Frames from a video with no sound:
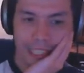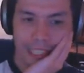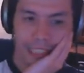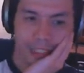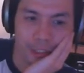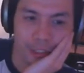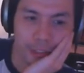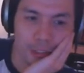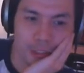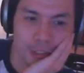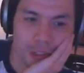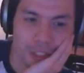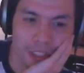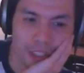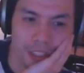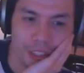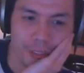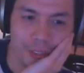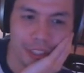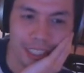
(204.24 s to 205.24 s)
too strong
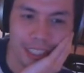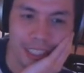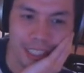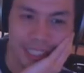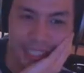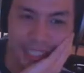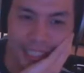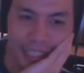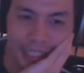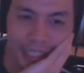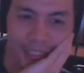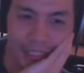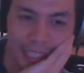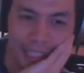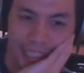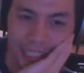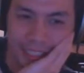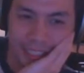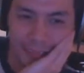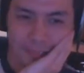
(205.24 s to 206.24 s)
gonna win? You think so,
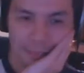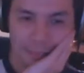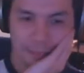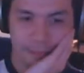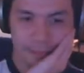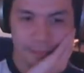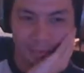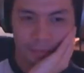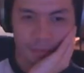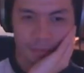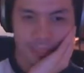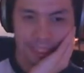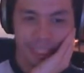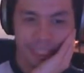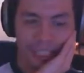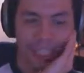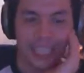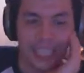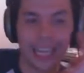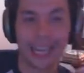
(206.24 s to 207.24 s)
Dean?
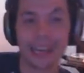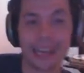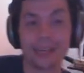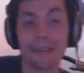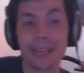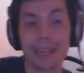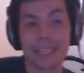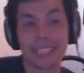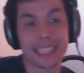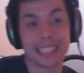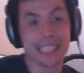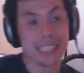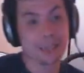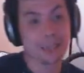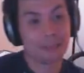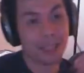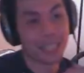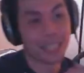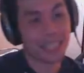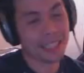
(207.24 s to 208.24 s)
kind of makes sense.
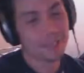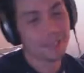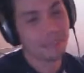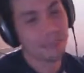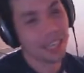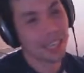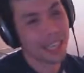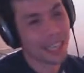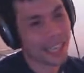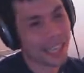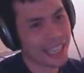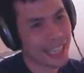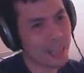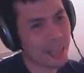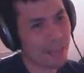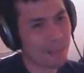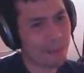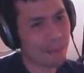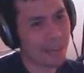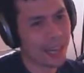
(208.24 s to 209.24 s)
Mike, Mike, I think
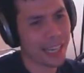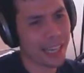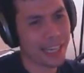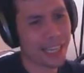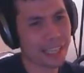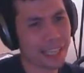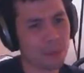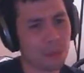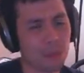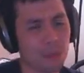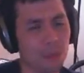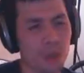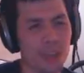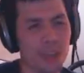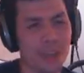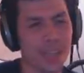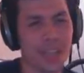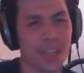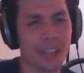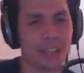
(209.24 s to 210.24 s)
Mike has
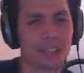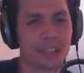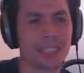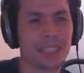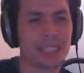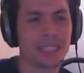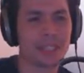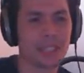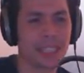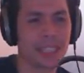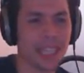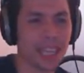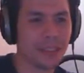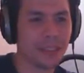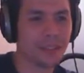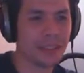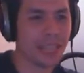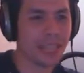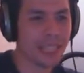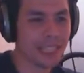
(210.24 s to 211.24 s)
won every single time
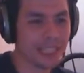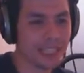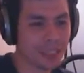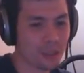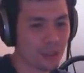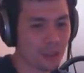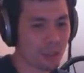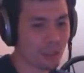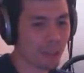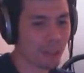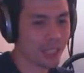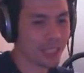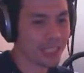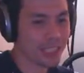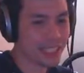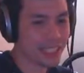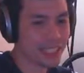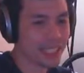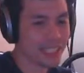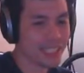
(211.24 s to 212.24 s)
that
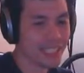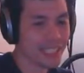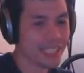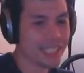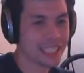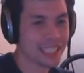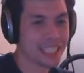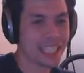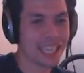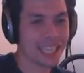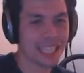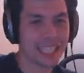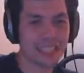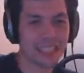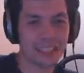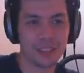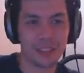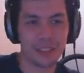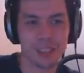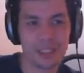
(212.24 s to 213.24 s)
Chris is not
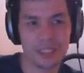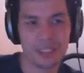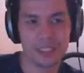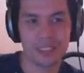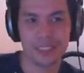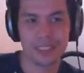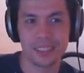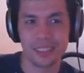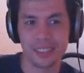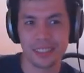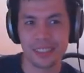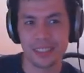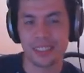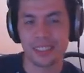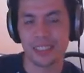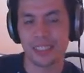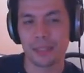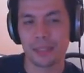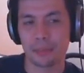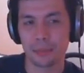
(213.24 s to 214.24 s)
here.
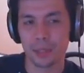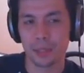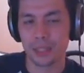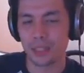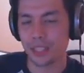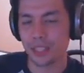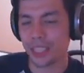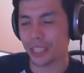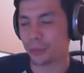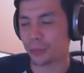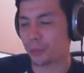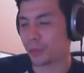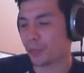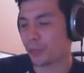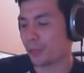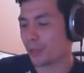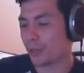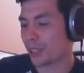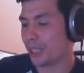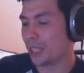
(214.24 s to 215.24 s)
Pretty sure that's what
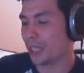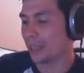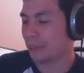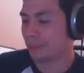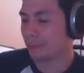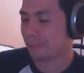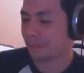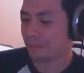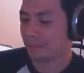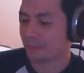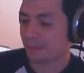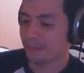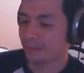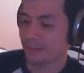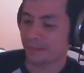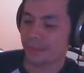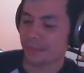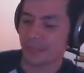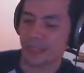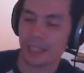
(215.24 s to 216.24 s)
goes on. My
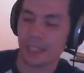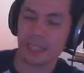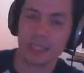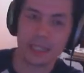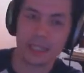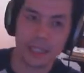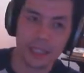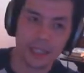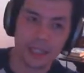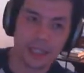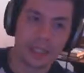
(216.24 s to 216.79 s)
iron body is